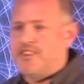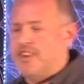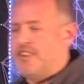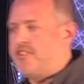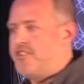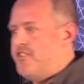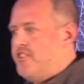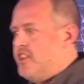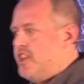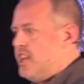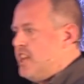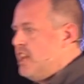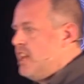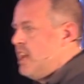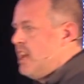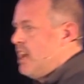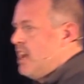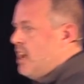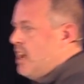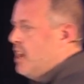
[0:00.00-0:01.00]
It's the
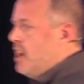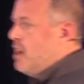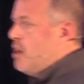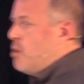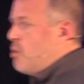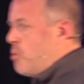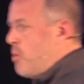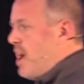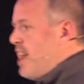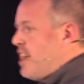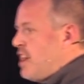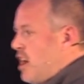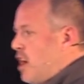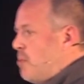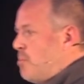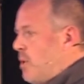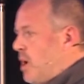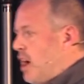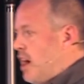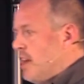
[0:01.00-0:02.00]
wake
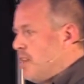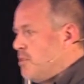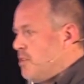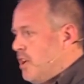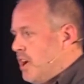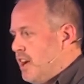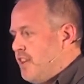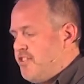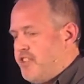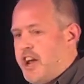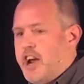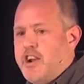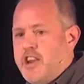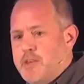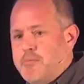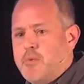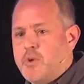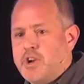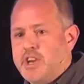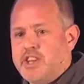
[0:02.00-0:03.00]
up on a
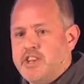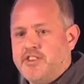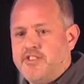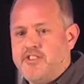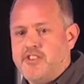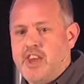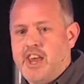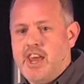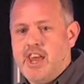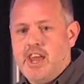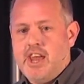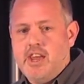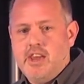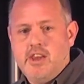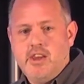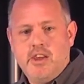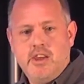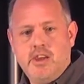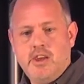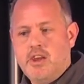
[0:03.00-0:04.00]
Saturday morning and say,
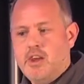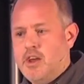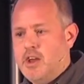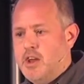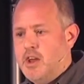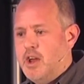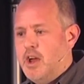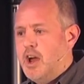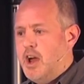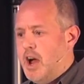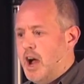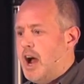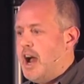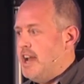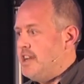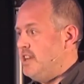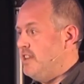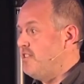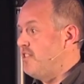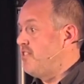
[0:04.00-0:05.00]

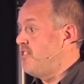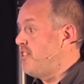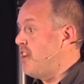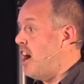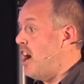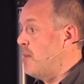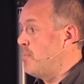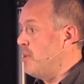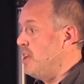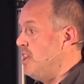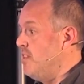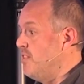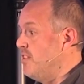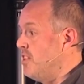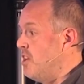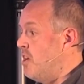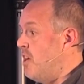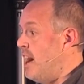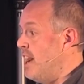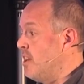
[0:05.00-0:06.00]
I need to stop, even
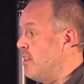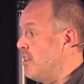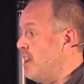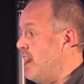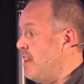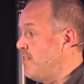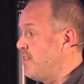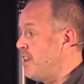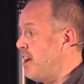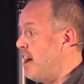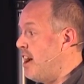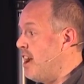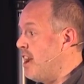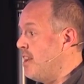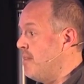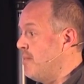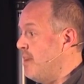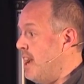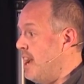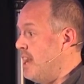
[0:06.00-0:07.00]
though I don't have
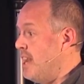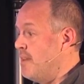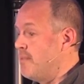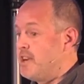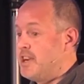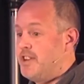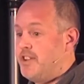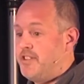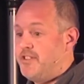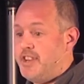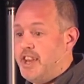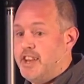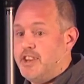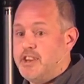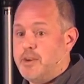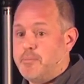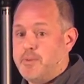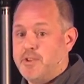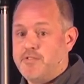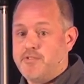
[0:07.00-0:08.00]
time and I'm going to stand
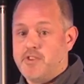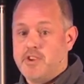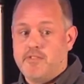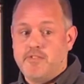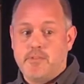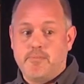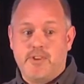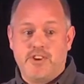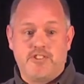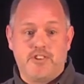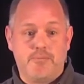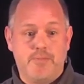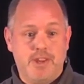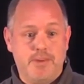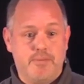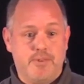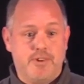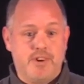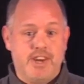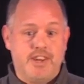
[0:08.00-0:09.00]
up in front of a bunch of
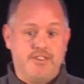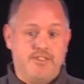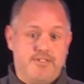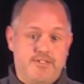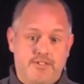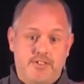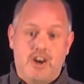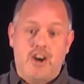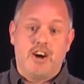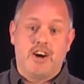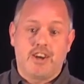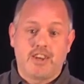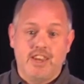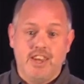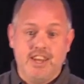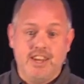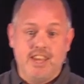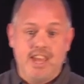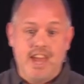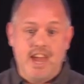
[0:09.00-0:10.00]
people and talk
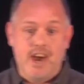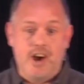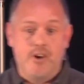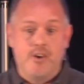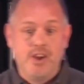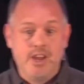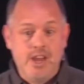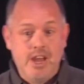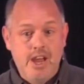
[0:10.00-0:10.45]
anyhow.